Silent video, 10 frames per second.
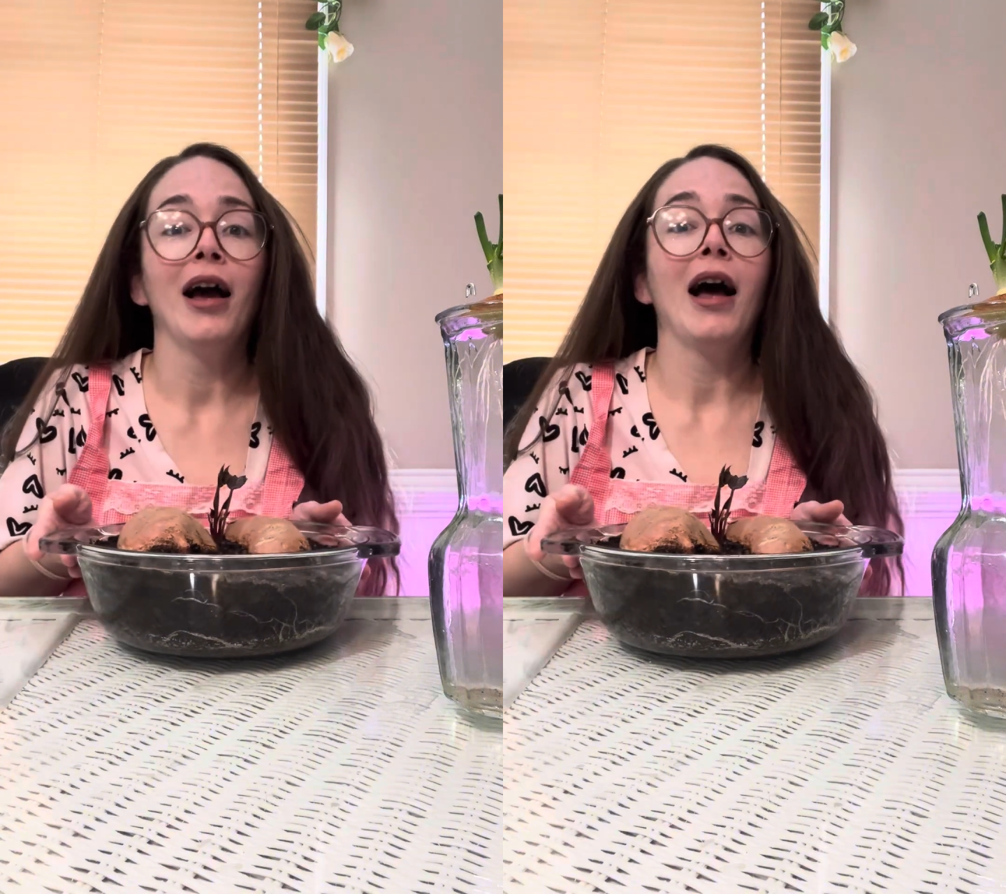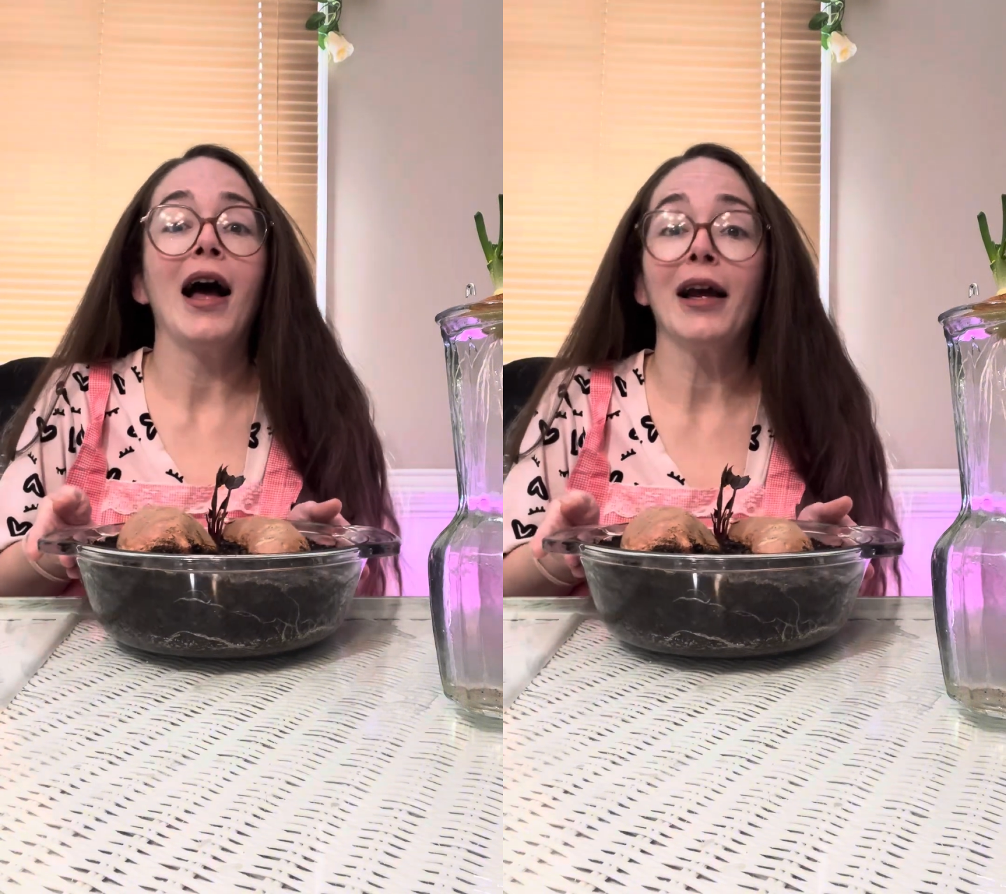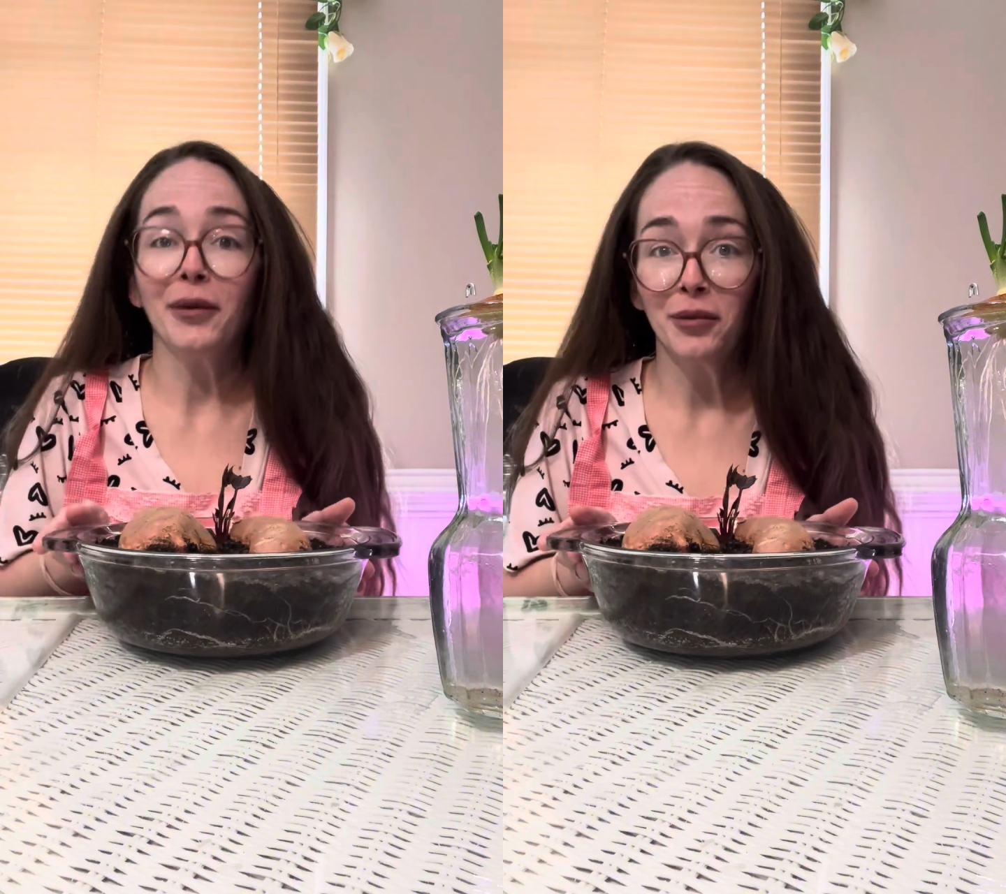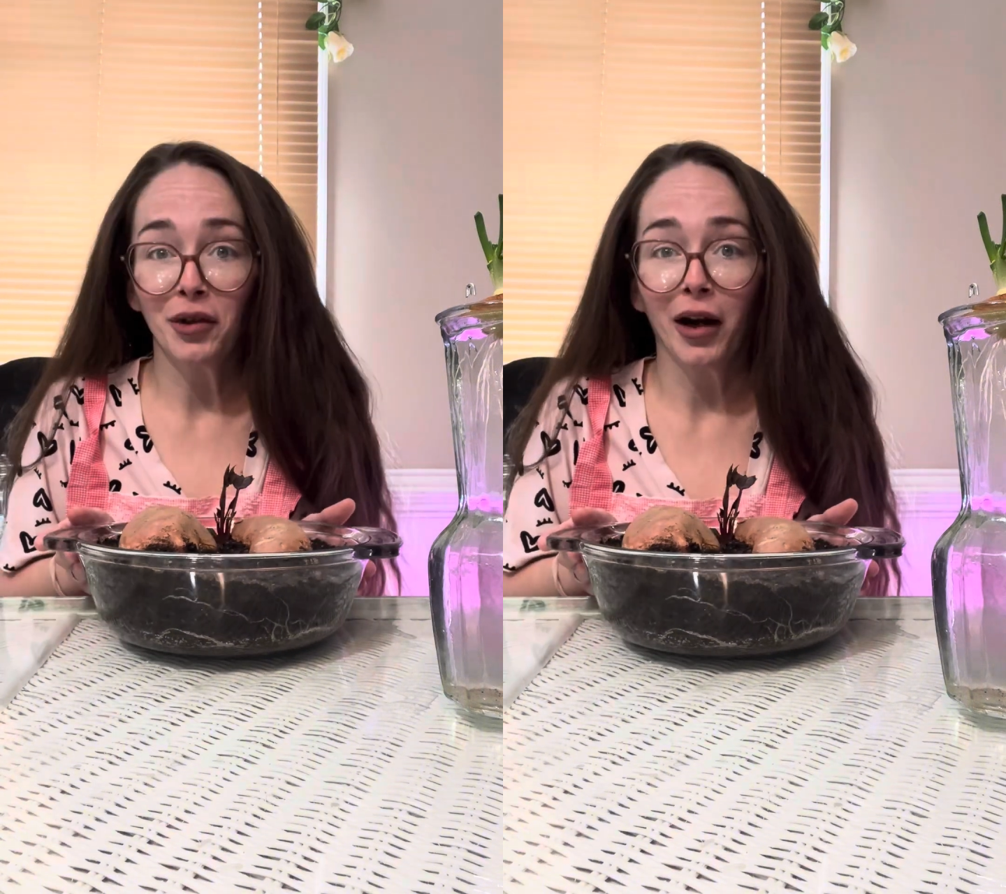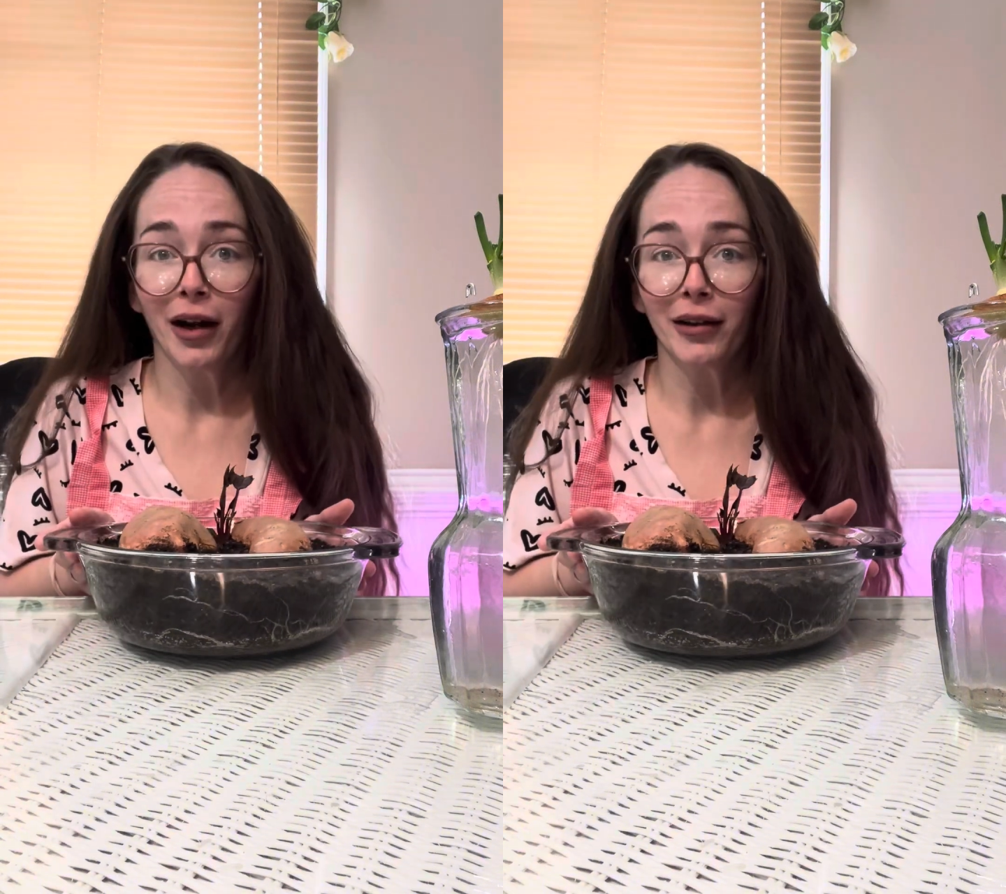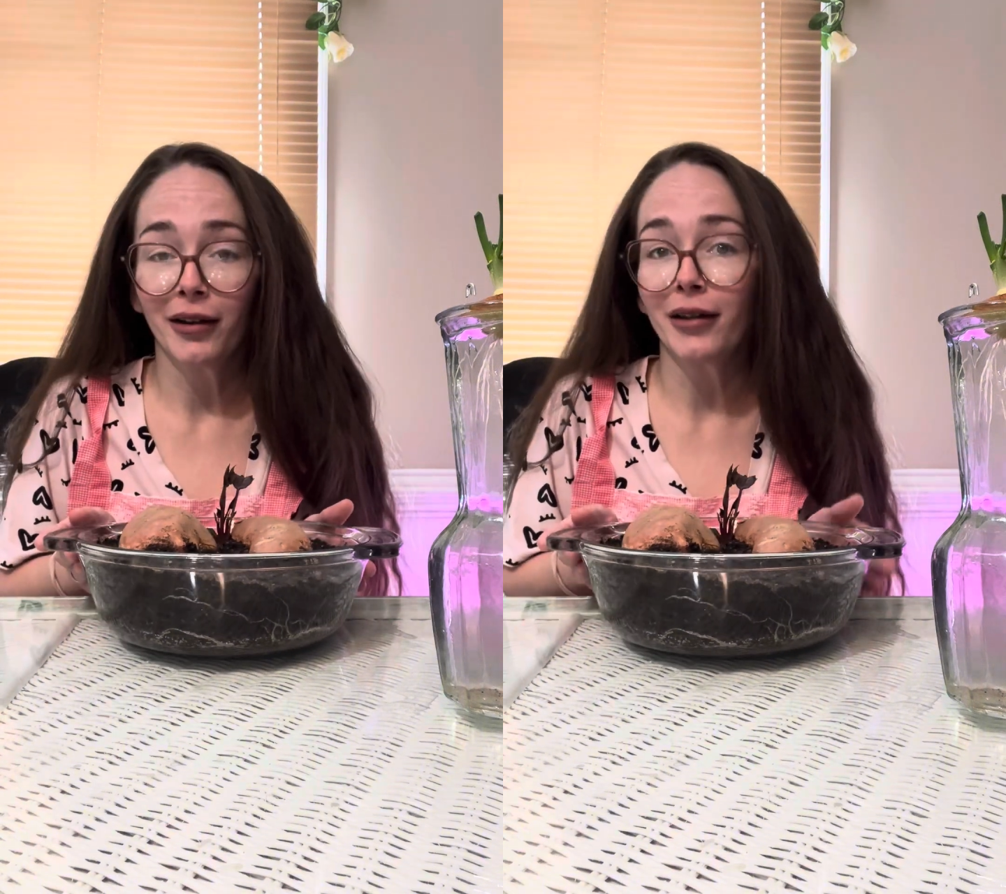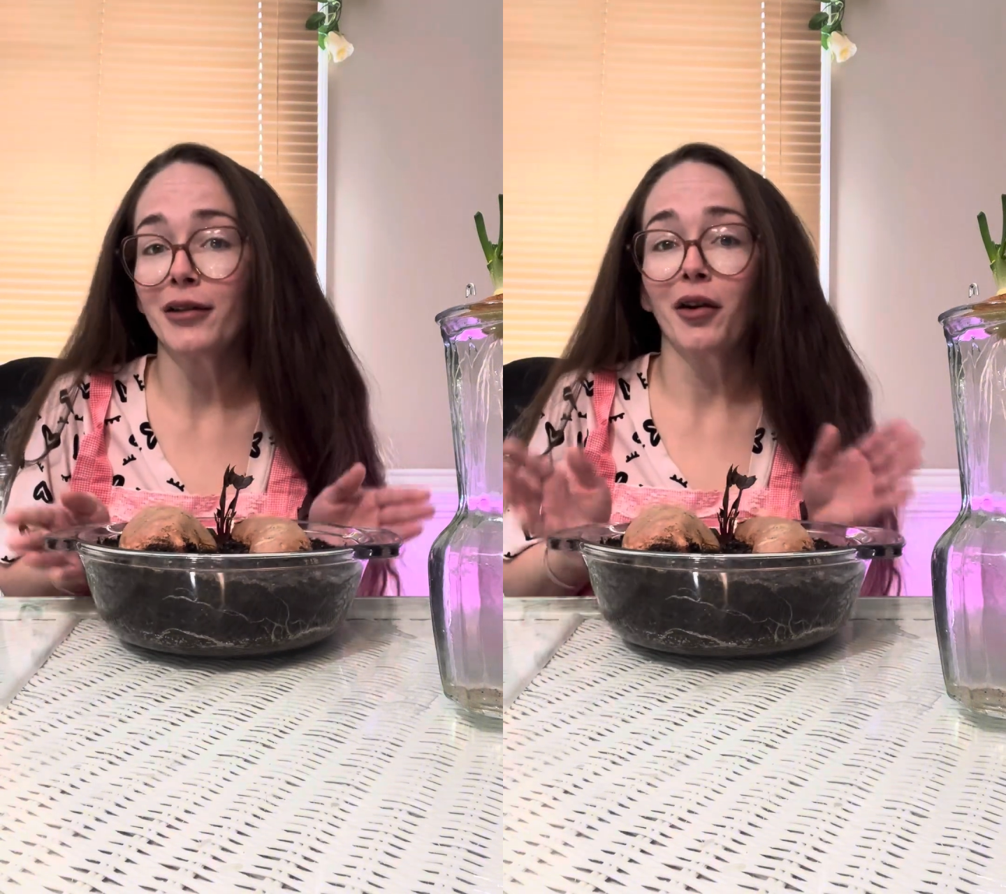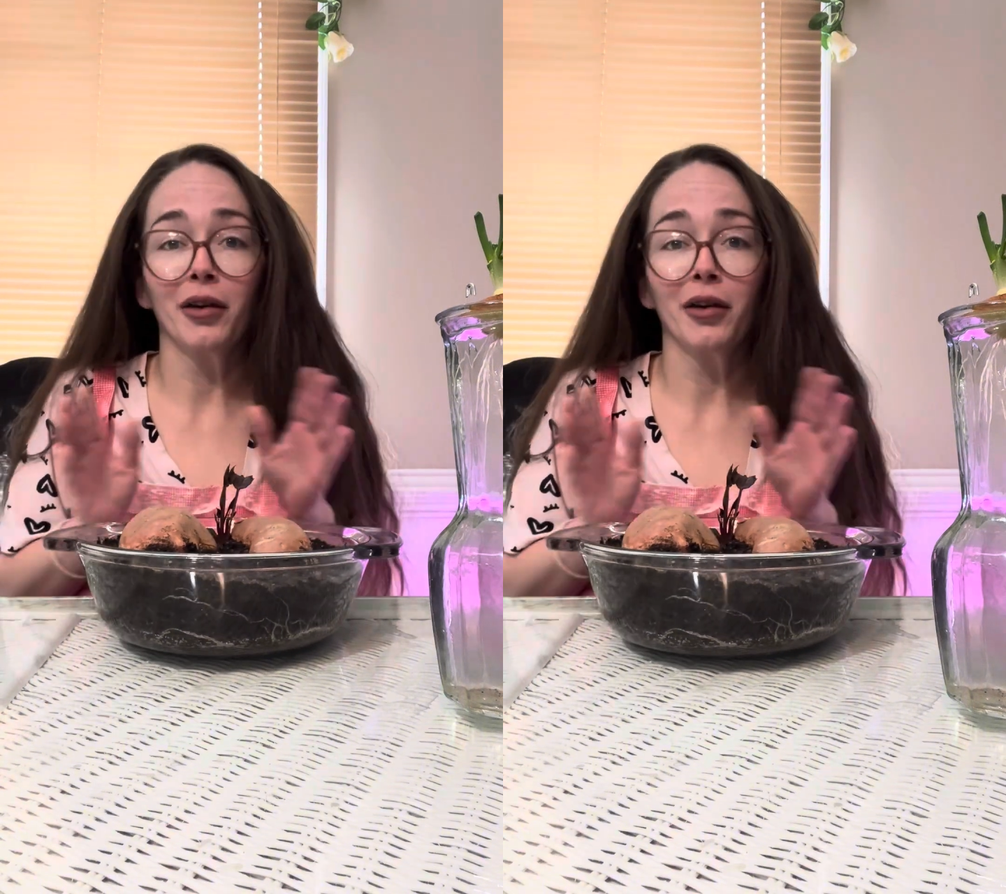I am trying as long